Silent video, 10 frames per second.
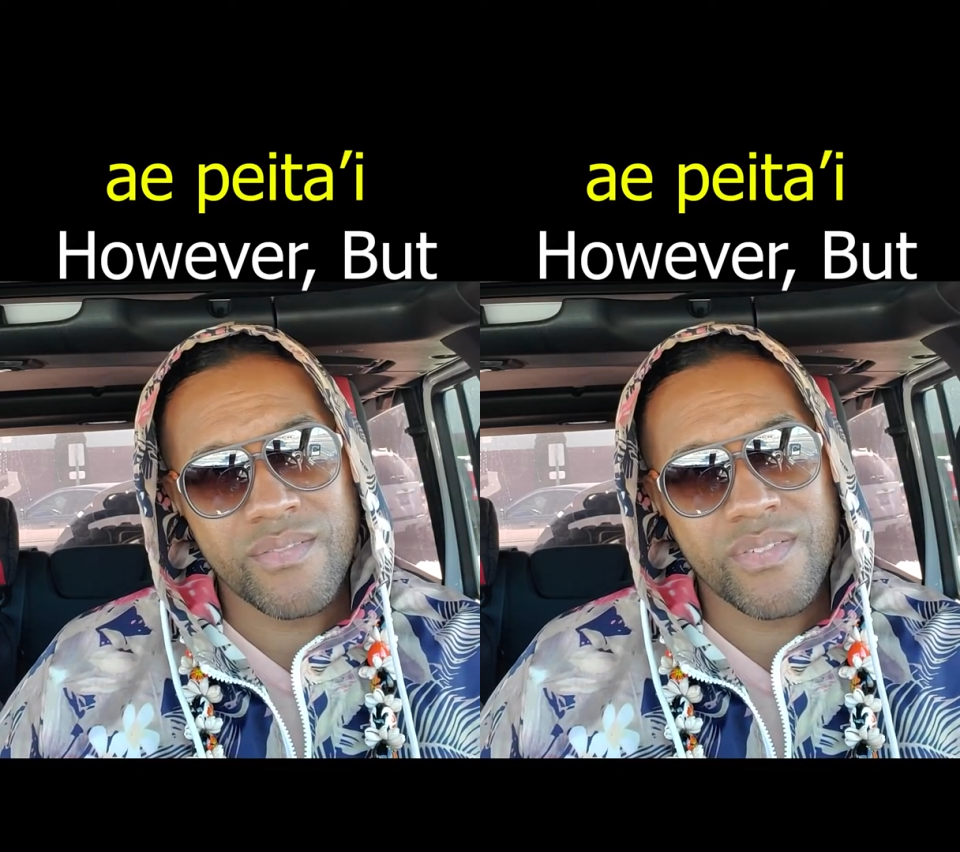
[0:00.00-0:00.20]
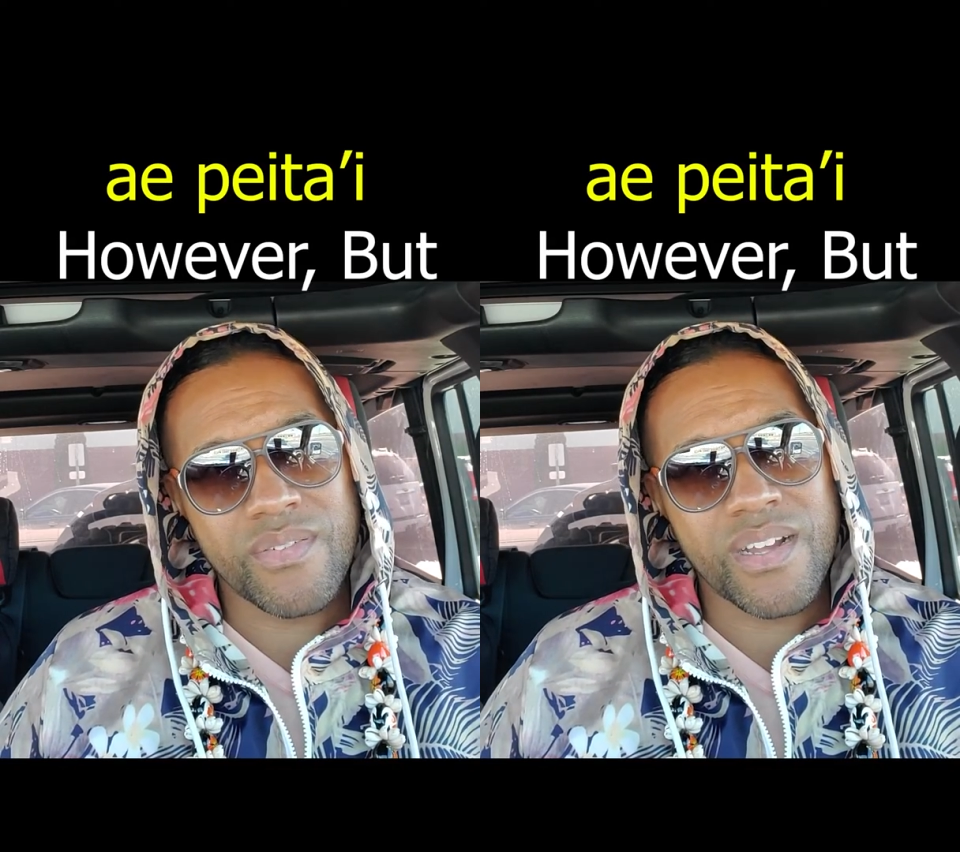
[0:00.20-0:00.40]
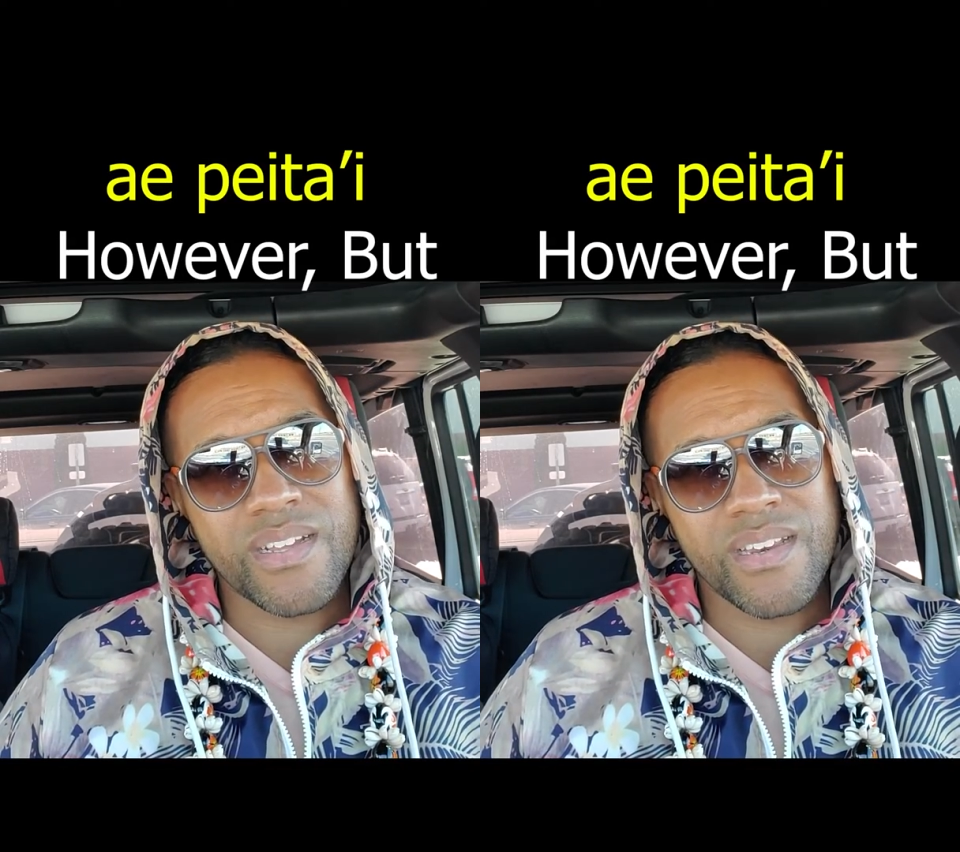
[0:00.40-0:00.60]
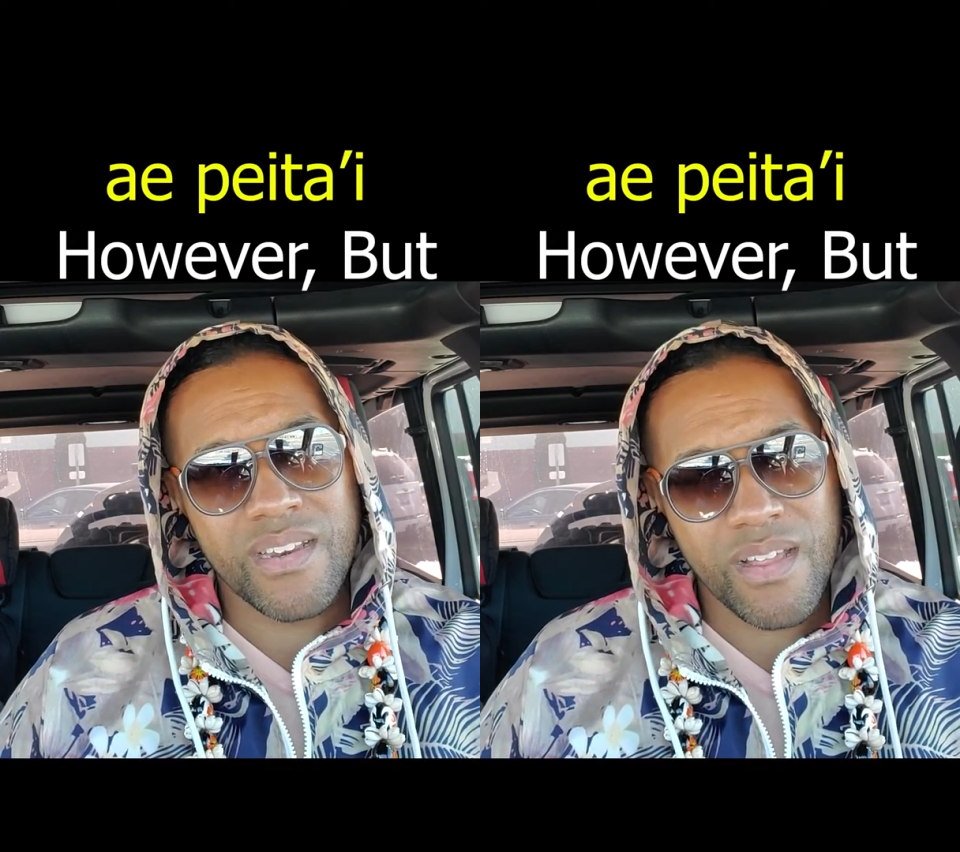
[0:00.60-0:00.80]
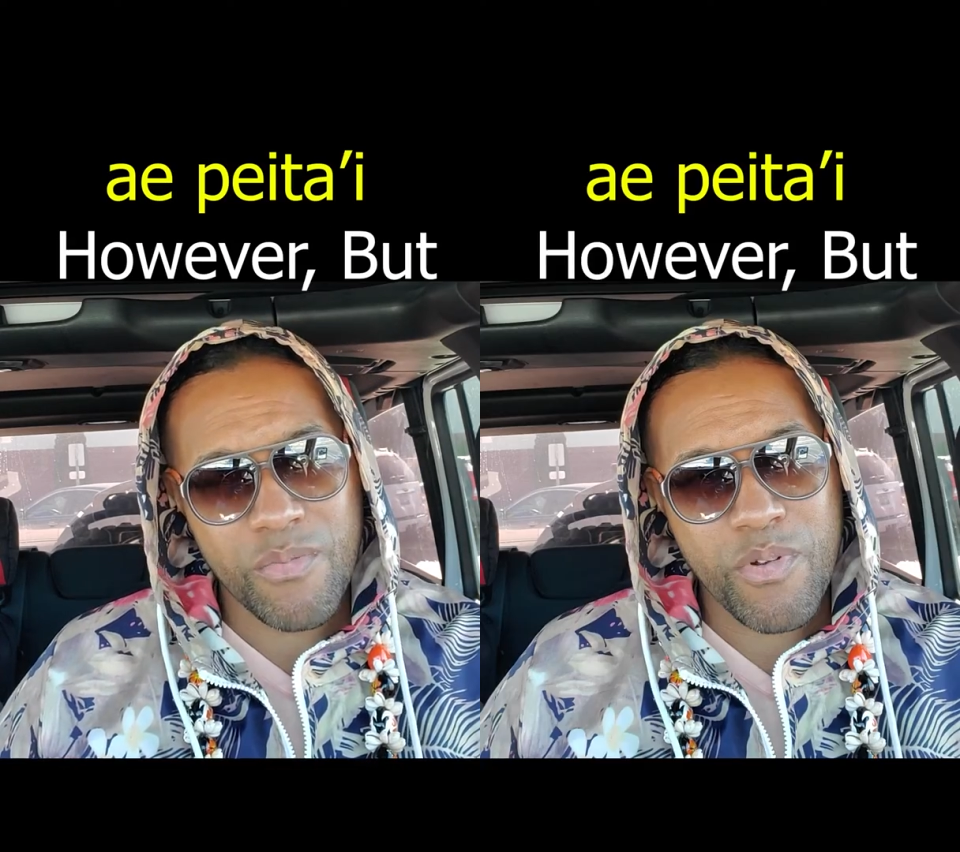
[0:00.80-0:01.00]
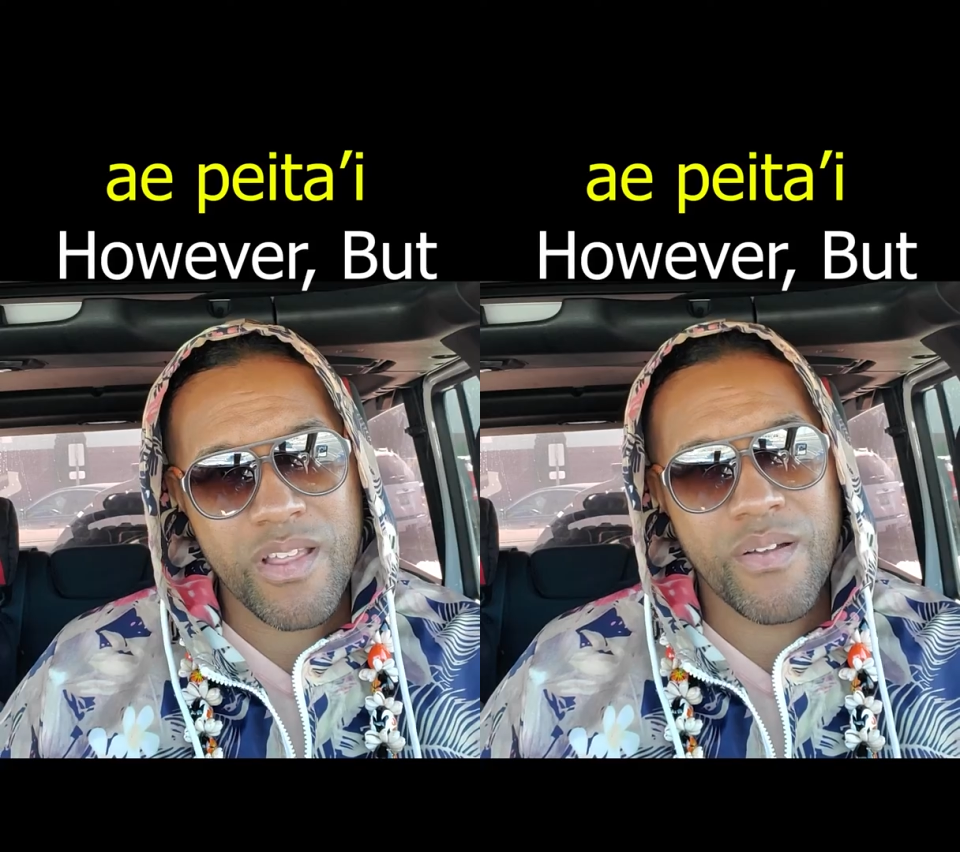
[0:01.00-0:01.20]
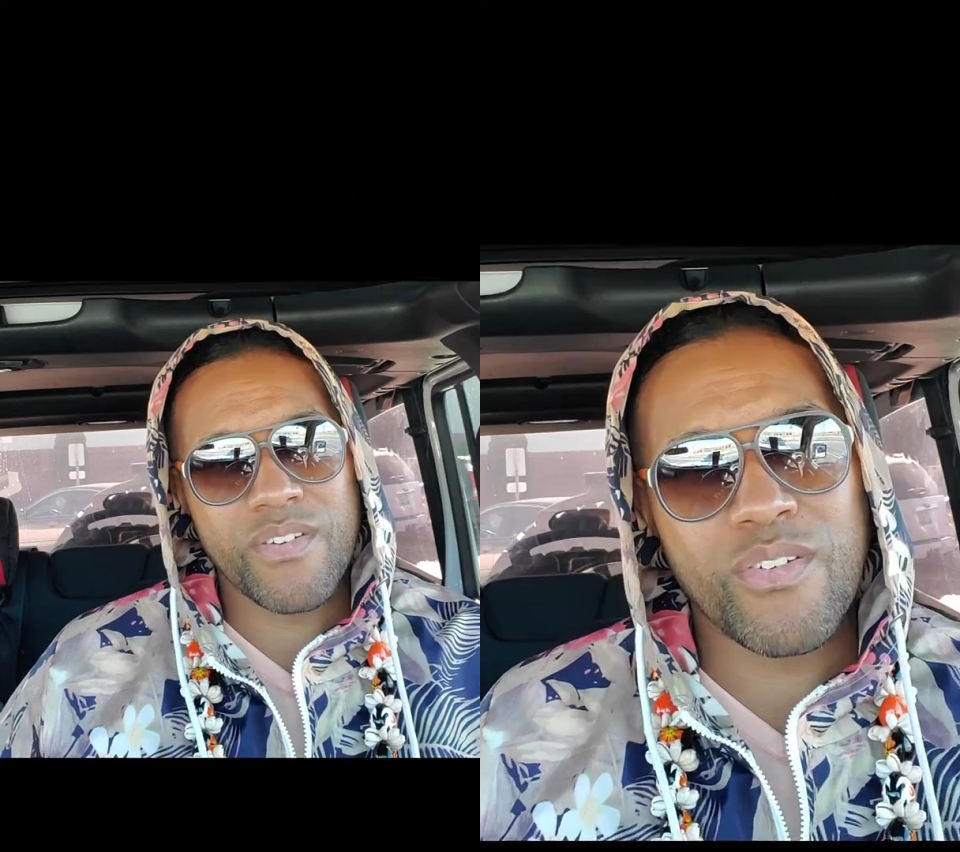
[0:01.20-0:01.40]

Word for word: I've got to get another one hour, out.